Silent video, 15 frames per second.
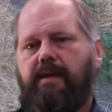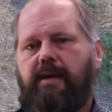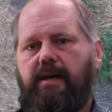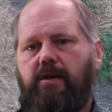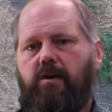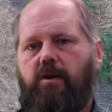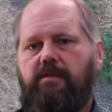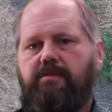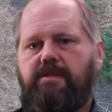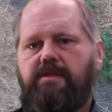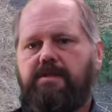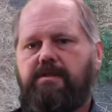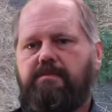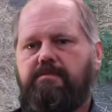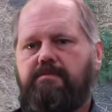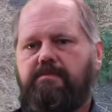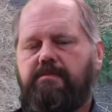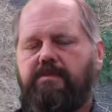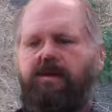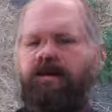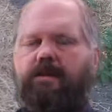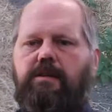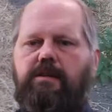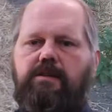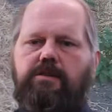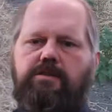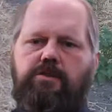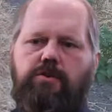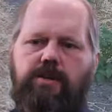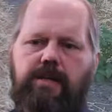and harvest.
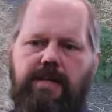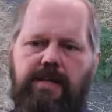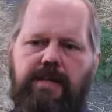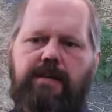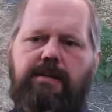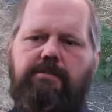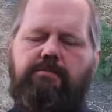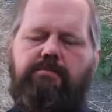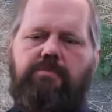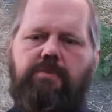So again,